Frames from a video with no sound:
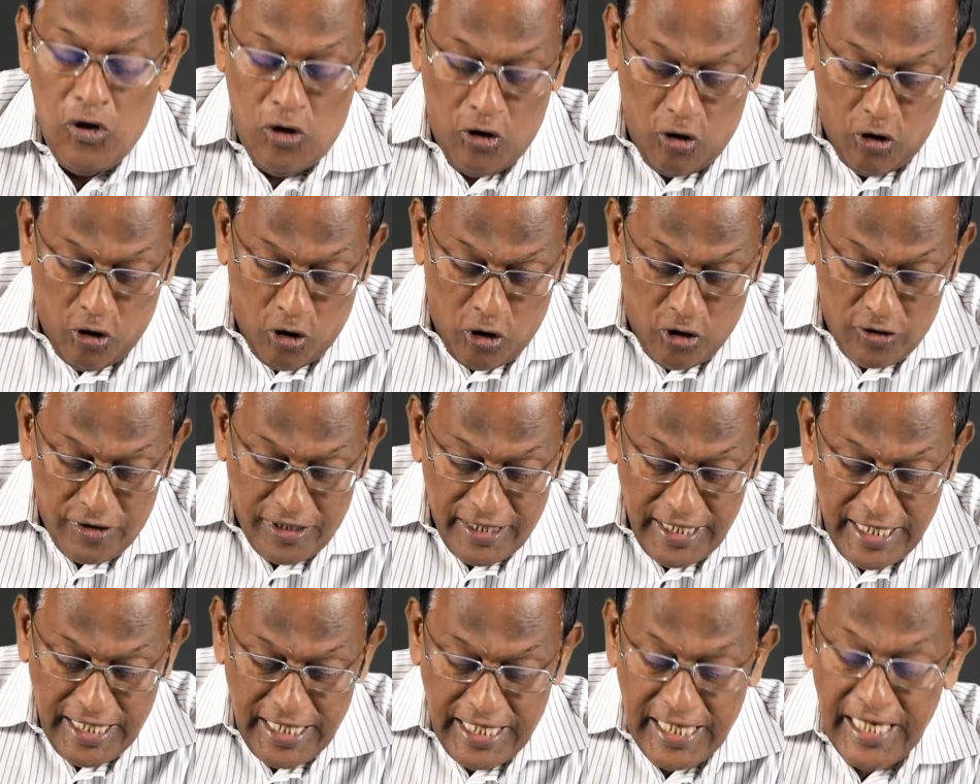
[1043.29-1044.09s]

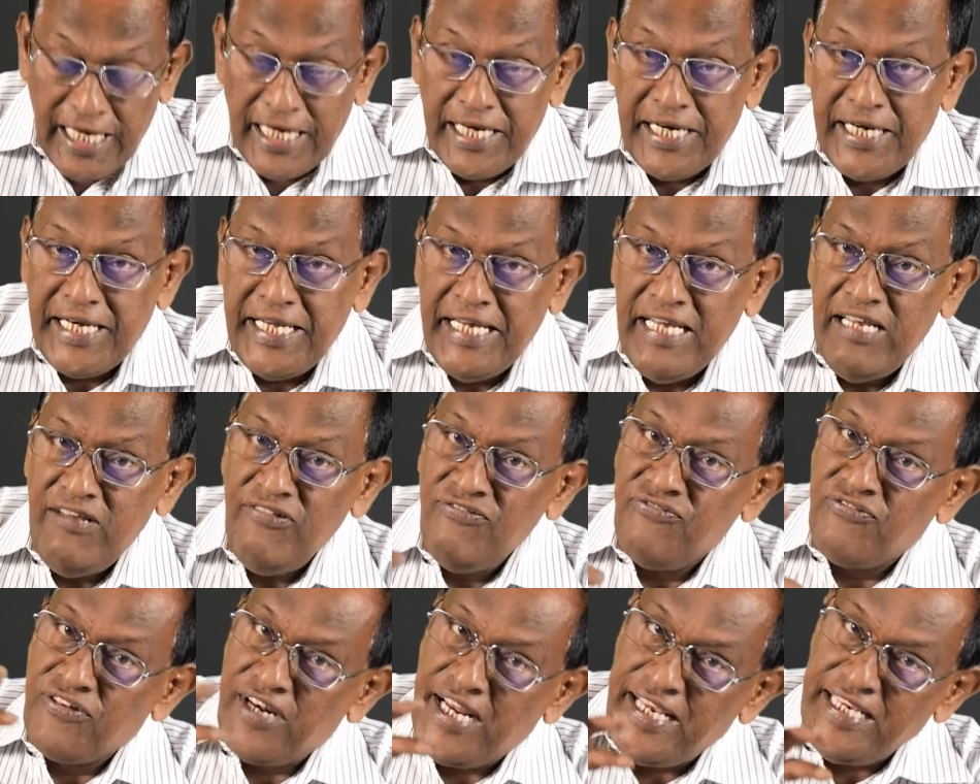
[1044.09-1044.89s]
or
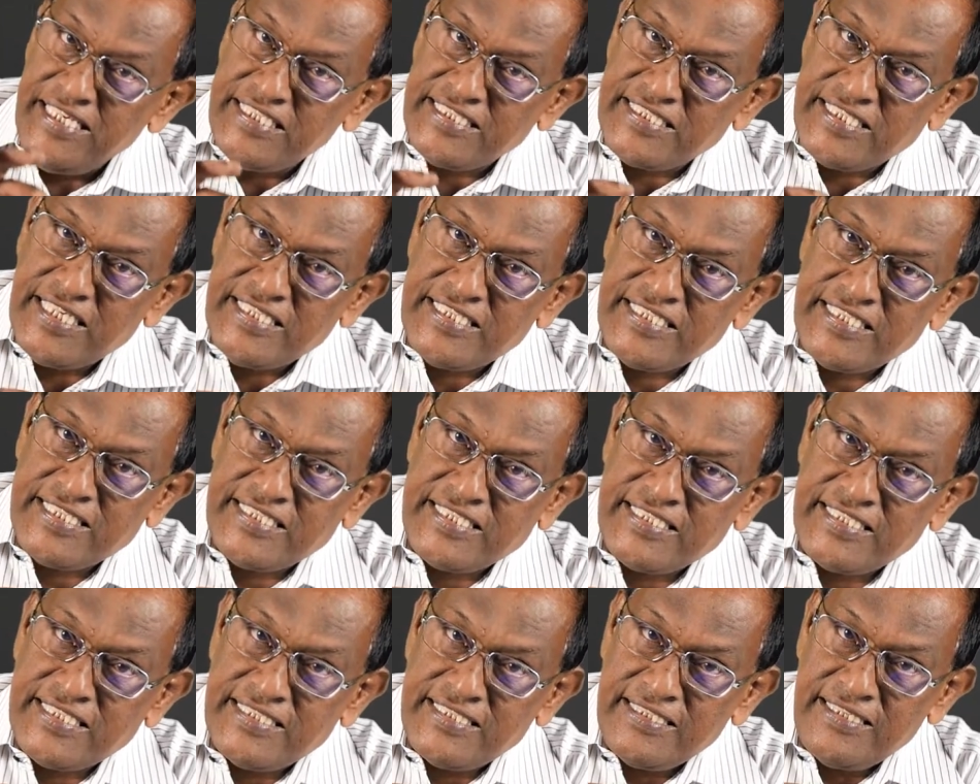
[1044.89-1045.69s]

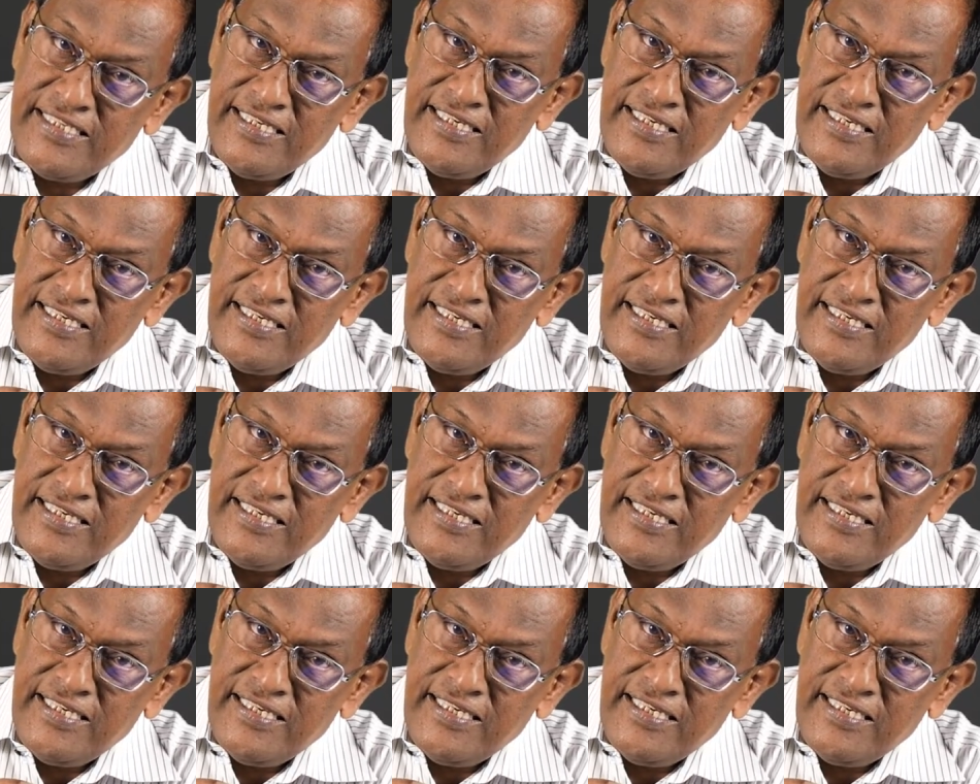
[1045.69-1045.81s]
rephrases